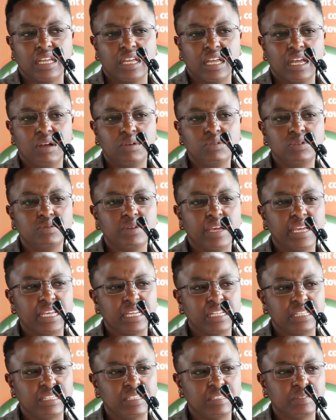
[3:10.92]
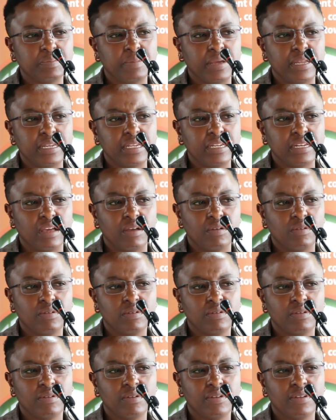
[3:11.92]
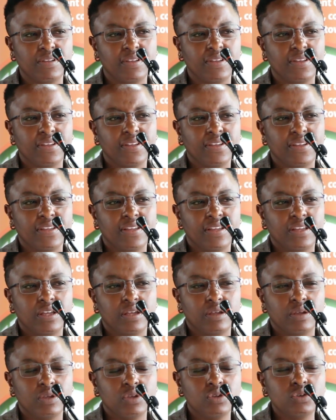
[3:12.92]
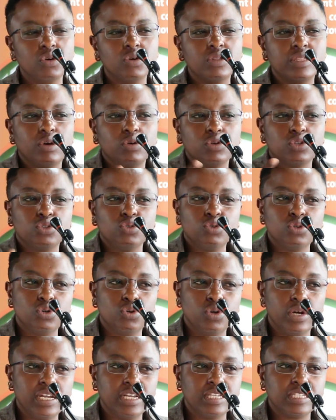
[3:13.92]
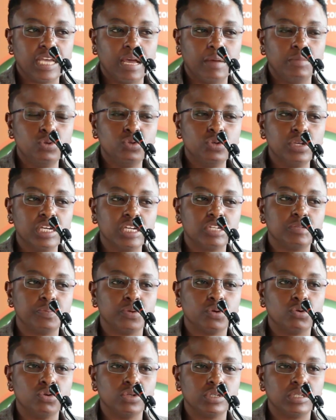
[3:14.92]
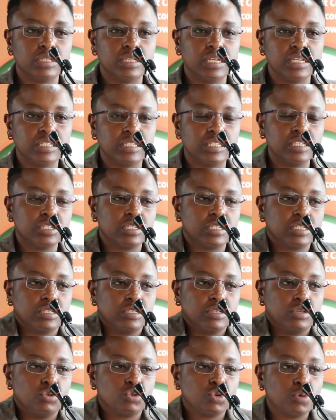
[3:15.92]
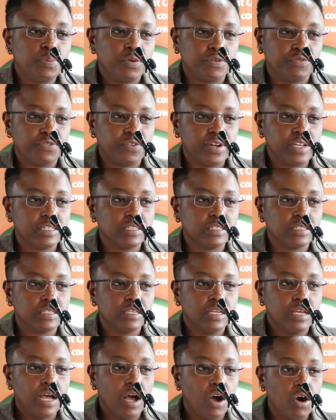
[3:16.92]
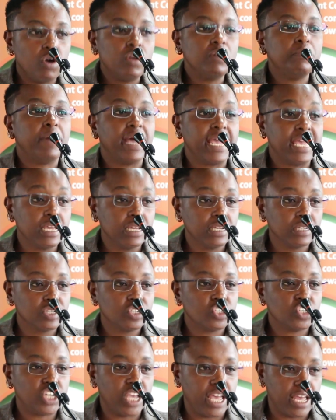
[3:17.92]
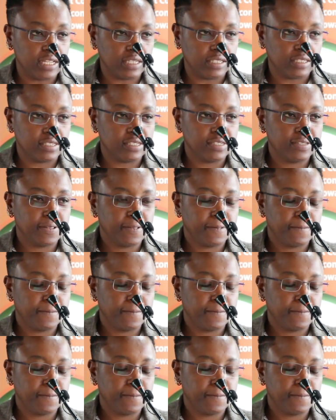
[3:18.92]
how do I get this money now? You know, there was no knowledge. I'm doing it because there's this group of friends all buying shares.